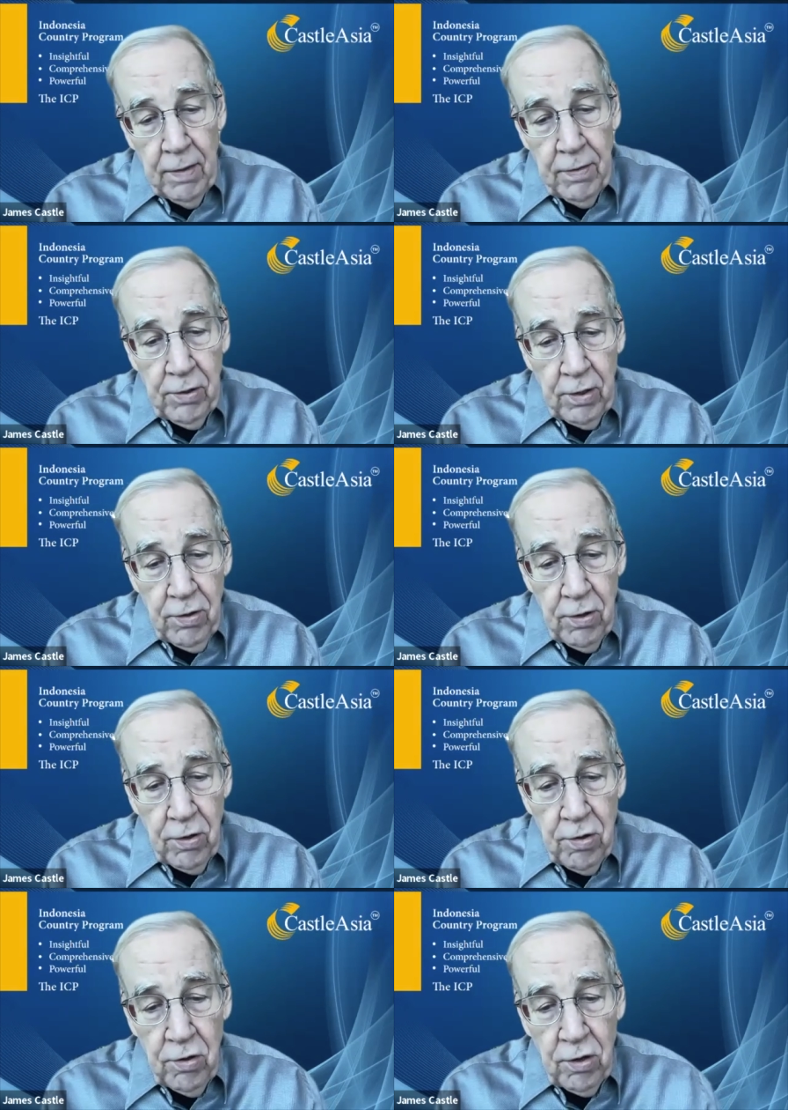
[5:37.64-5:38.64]
This
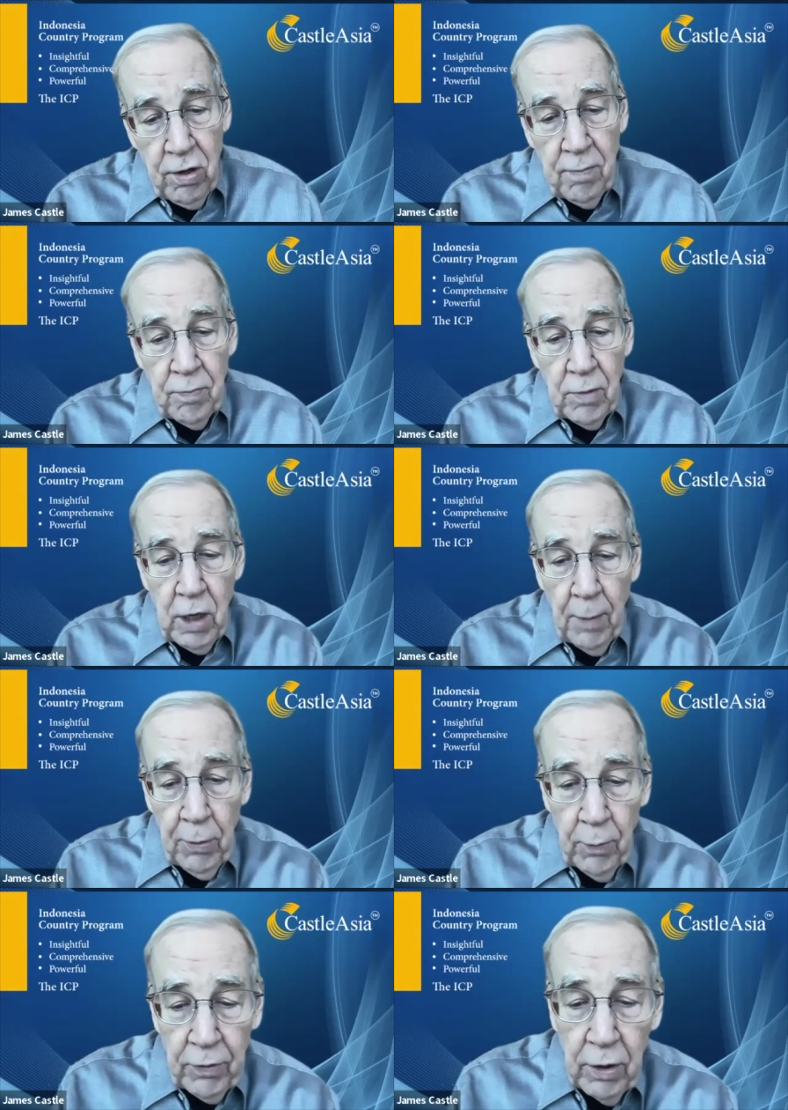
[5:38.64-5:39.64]
consistency,
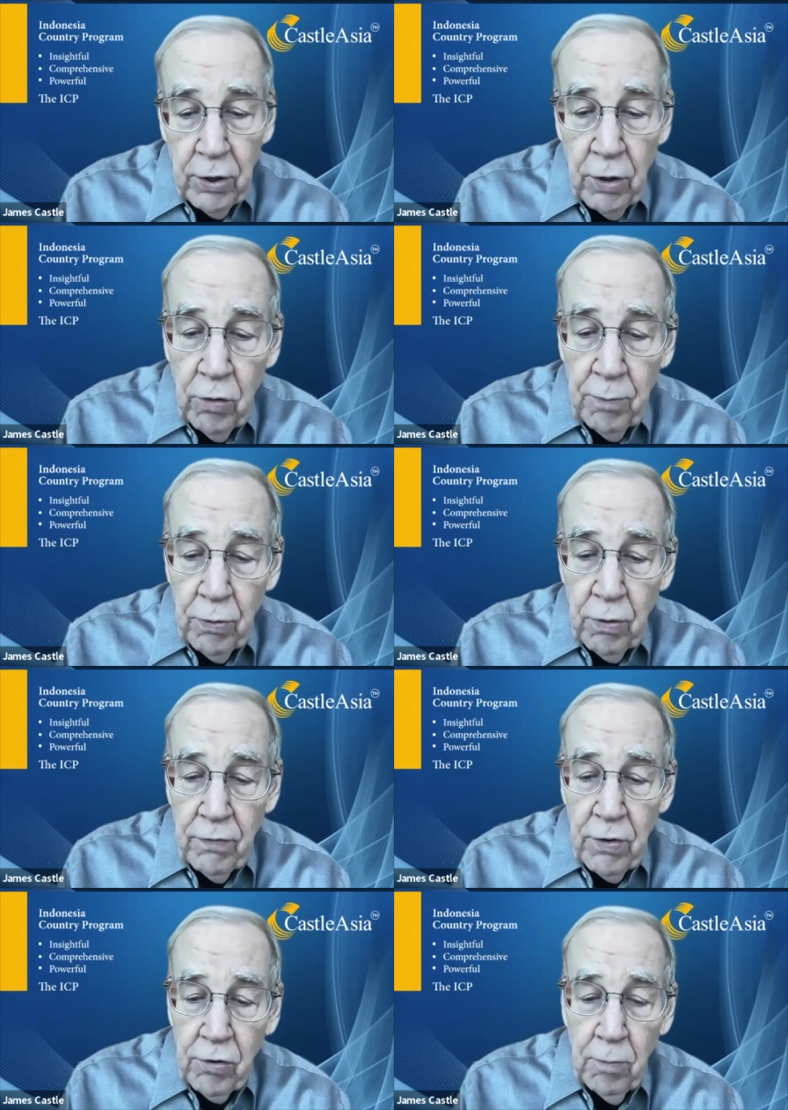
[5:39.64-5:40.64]
coupled with continued prudent
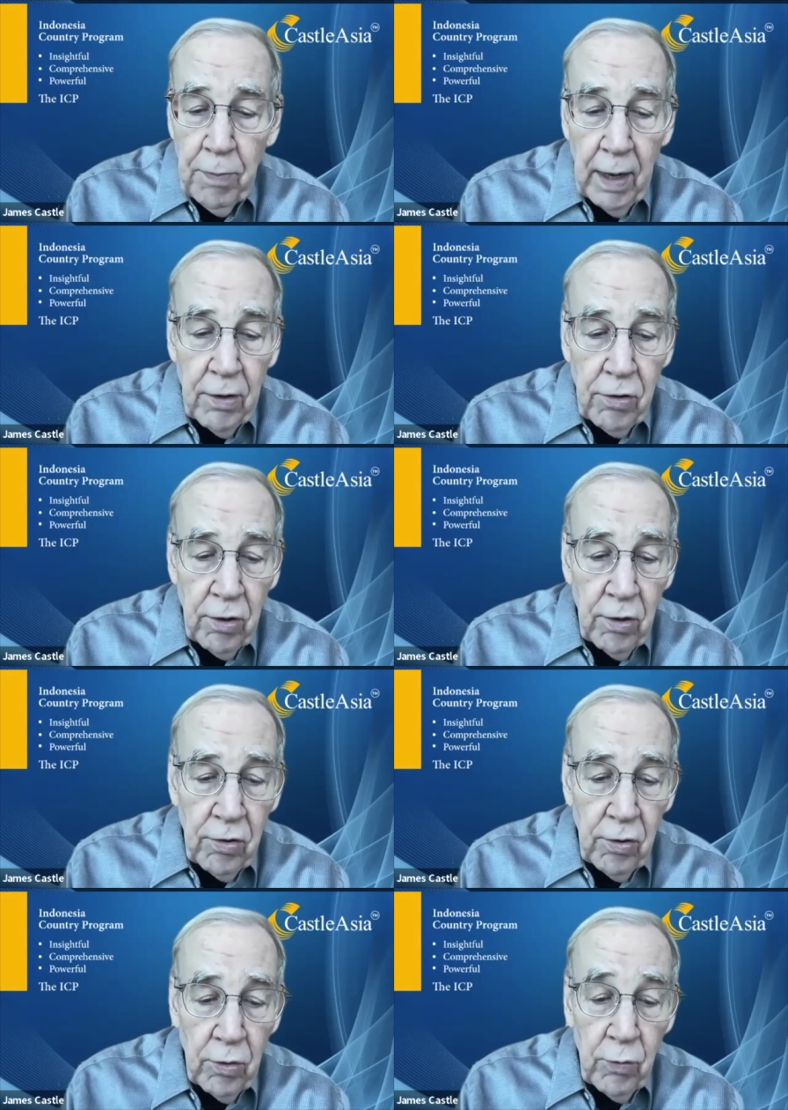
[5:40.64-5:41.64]
fiscal
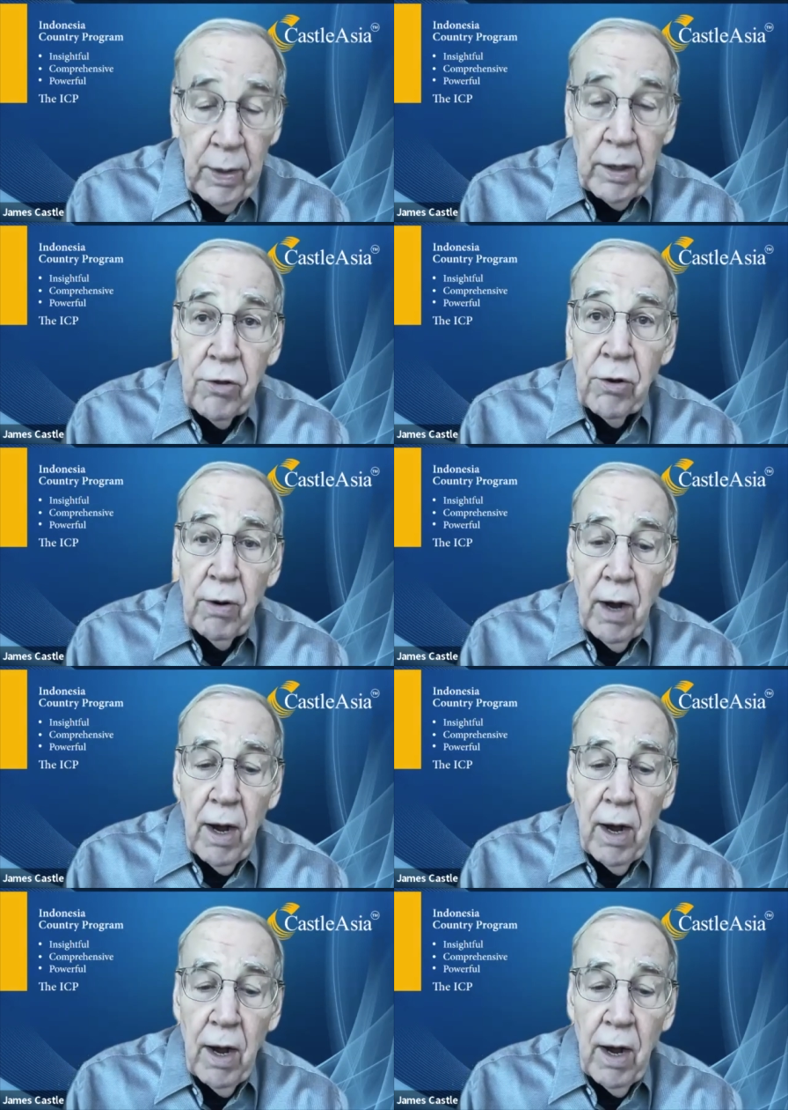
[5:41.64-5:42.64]
policies, which we consider
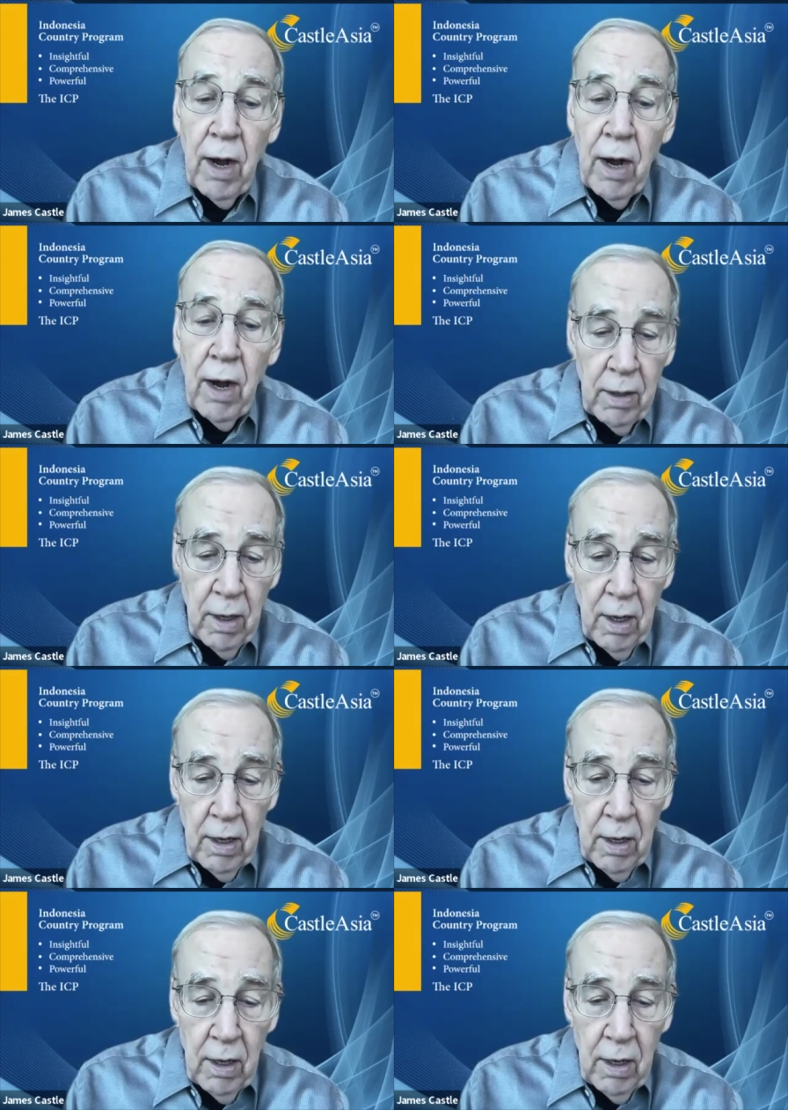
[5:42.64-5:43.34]
highly likely,